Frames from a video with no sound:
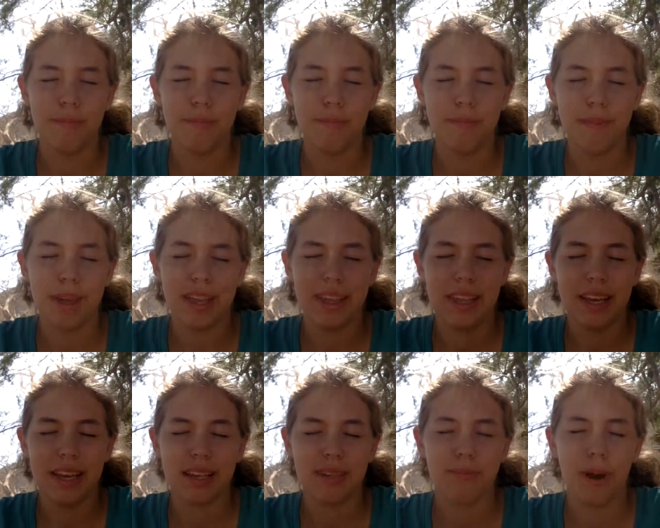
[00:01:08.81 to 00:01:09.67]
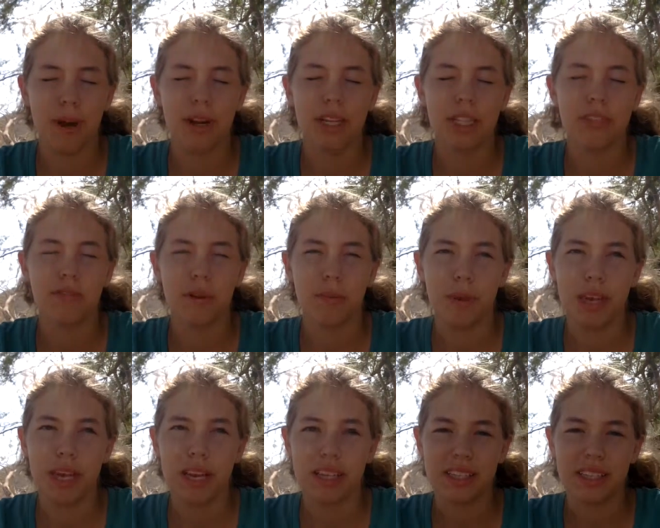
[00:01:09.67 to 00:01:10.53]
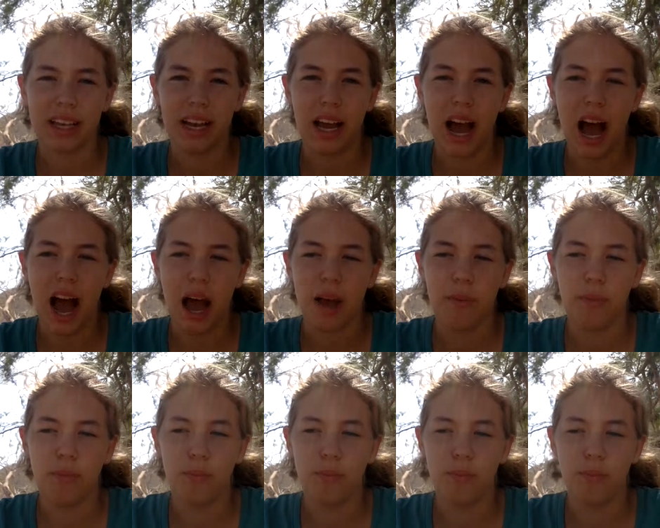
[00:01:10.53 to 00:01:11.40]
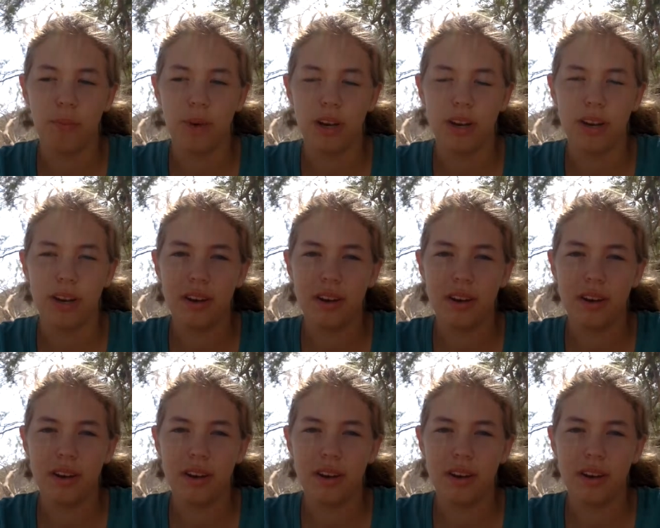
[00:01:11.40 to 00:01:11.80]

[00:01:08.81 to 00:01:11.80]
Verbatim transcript: made the experience for me, because like I would,